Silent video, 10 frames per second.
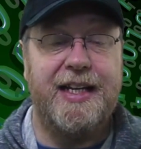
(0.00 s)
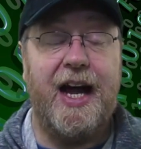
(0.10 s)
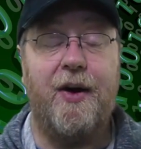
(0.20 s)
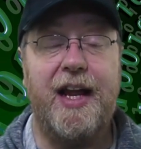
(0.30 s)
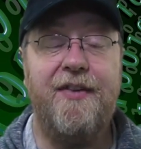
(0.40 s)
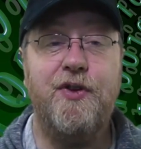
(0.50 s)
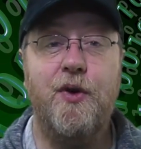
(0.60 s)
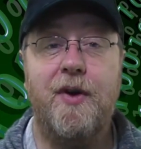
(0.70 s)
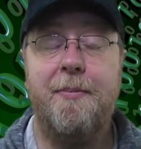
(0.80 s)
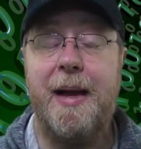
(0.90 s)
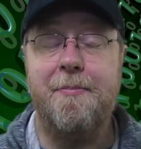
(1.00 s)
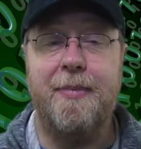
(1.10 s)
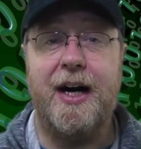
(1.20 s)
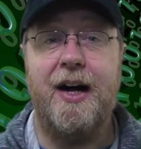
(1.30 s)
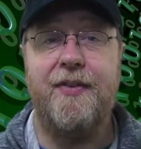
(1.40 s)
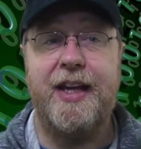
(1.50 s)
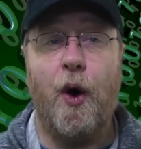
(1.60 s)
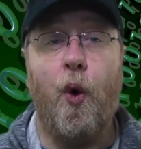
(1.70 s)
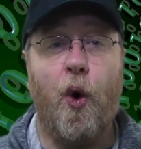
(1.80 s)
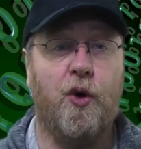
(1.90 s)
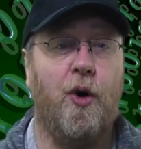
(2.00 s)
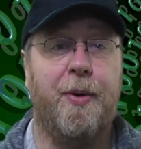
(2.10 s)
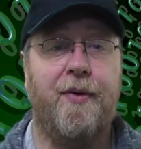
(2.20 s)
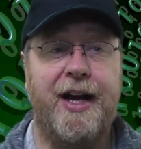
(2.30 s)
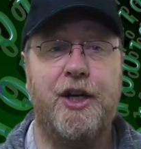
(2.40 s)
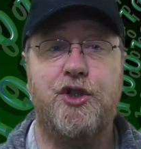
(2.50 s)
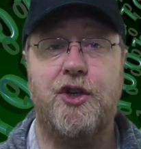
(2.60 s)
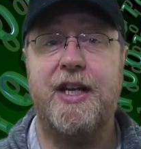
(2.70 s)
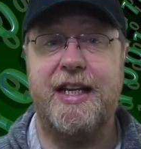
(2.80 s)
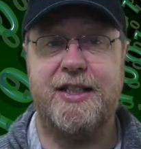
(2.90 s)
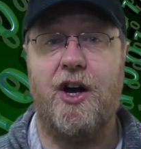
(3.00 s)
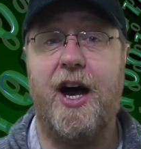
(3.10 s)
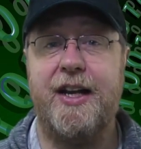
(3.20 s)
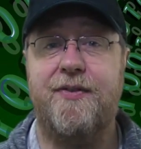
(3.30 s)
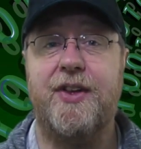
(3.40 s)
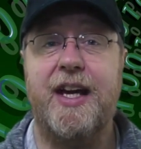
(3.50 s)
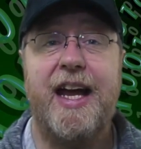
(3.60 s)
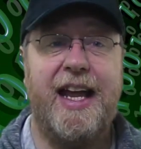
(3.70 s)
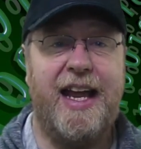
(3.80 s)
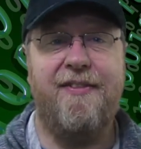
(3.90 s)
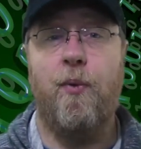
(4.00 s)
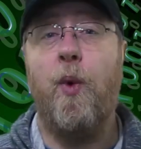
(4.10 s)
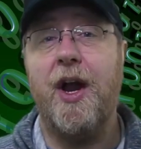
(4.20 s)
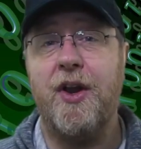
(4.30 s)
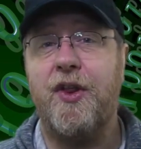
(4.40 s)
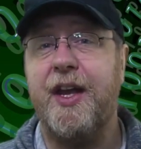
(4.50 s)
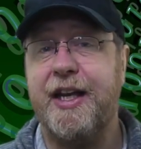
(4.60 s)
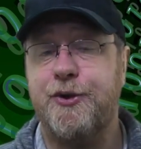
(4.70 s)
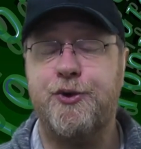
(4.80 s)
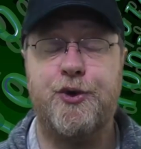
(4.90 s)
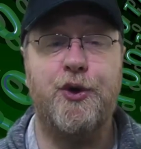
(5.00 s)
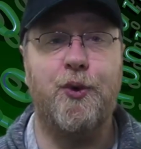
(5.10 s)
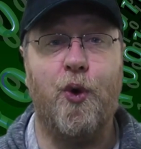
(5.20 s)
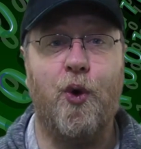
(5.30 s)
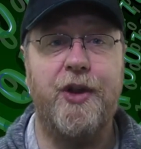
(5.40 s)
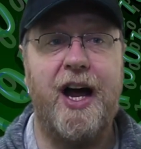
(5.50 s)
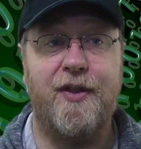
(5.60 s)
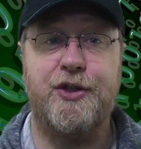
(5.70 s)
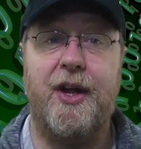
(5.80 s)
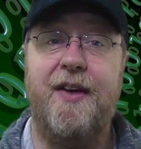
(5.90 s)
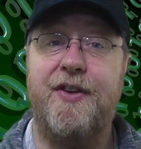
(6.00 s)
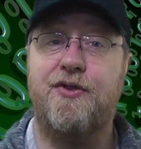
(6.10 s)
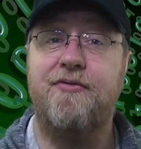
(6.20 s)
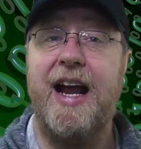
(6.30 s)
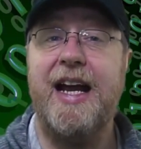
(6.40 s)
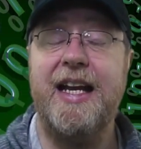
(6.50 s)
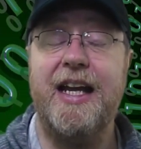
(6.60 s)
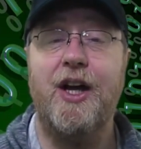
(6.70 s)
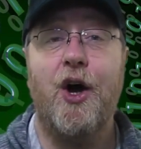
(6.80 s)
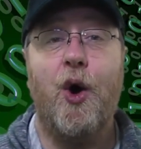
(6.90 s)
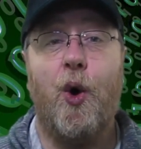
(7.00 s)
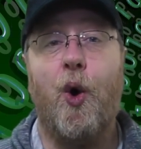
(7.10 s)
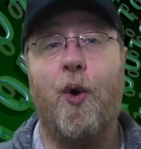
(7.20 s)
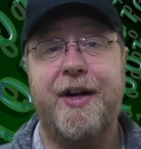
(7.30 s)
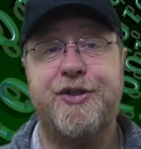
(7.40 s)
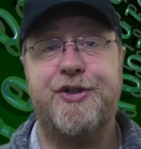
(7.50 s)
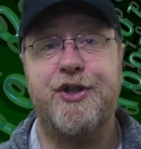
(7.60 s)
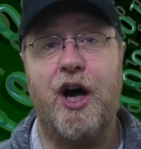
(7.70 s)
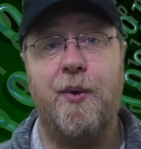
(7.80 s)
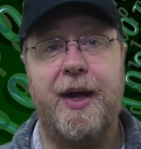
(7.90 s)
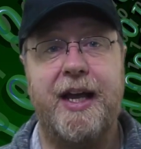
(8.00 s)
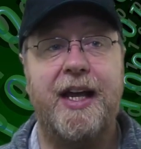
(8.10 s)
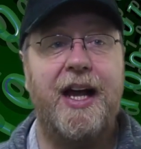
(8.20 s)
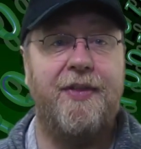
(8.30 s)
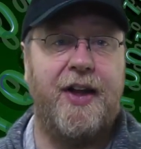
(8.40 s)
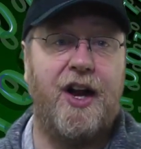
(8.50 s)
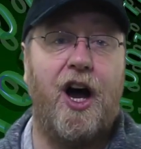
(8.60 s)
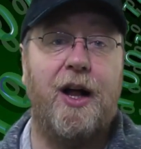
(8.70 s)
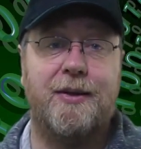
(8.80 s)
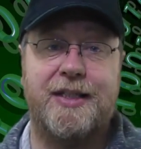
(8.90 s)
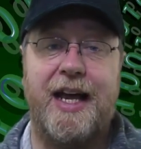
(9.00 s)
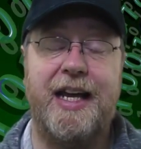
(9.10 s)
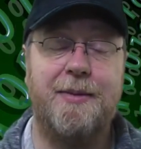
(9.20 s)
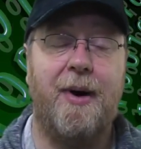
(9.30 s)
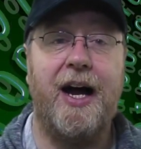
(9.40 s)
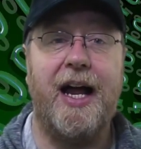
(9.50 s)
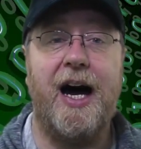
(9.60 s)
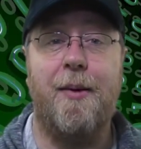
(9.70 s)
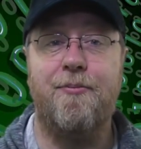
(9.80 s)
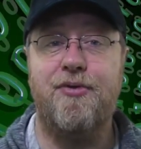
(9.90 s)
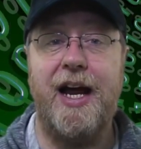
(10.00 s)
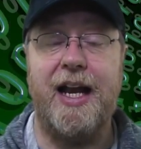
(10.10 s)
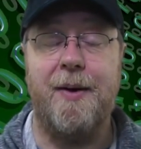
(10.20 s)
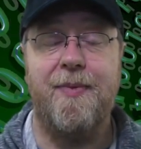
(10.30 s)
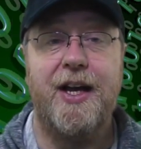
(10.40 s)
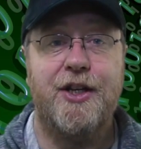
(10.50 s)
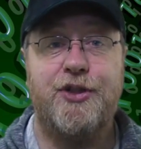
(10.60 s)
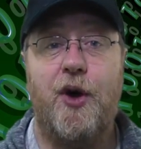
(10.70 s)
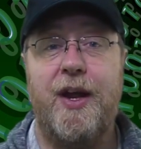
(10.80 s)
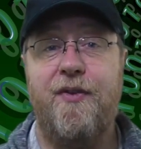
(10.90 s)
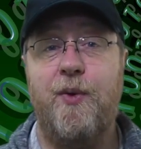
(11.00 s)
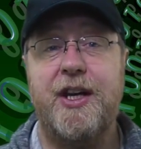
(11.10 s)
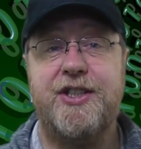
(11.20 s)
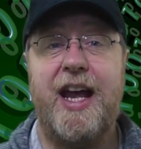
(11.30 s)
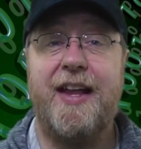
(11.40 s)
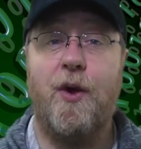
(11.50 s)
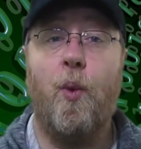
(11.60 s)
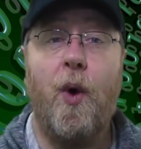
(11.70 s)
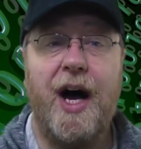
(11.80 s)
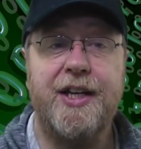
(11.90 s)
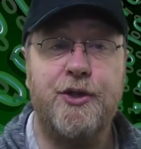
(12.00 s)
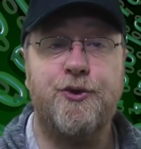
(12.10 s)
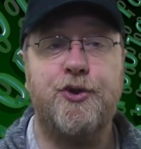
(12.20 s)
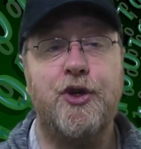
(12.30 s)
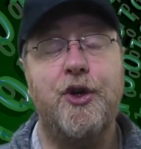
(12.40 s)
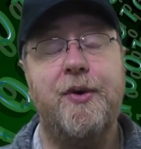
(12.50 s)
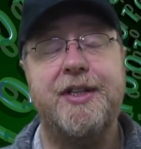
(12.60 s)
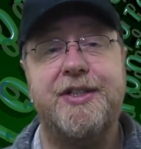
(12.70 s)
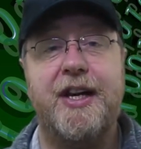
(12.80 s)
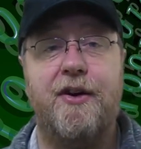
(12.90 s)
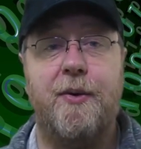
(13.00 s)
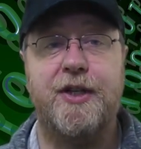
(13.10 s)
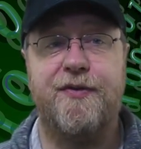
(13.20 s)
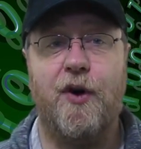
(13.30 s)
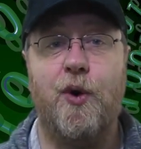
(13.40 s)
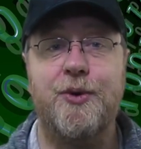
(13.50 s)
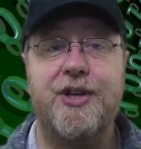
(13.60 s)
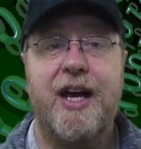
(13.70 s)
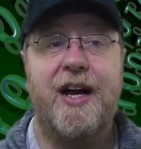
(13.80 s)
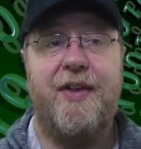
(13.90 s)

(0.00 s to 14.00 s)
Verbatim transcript: Now, if you remember, the or operation is kind of the if one thing is true or the other. So if it's raining or it's snowing, then I'll take my umbrella. So if we're saying that one is true and zero is false,